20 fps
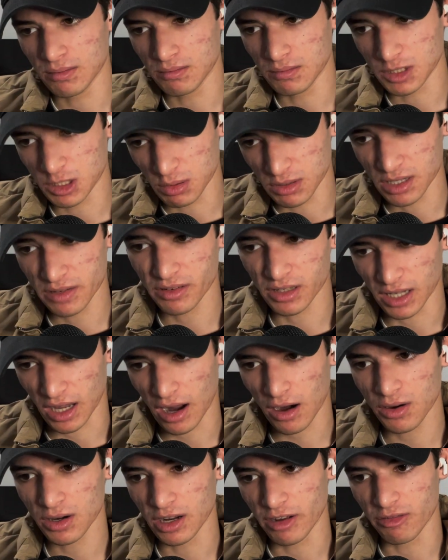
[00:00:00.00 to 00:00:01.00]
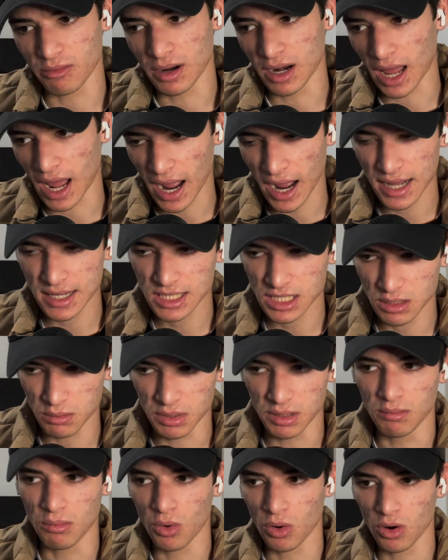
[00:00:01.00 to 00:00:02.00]
specifically our government, has to
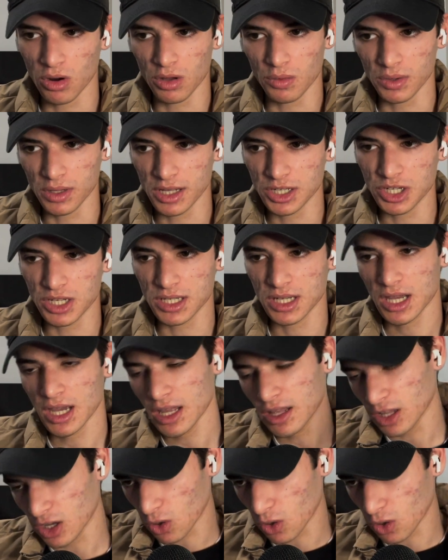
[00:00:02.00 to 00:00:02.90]
be moral and religious, the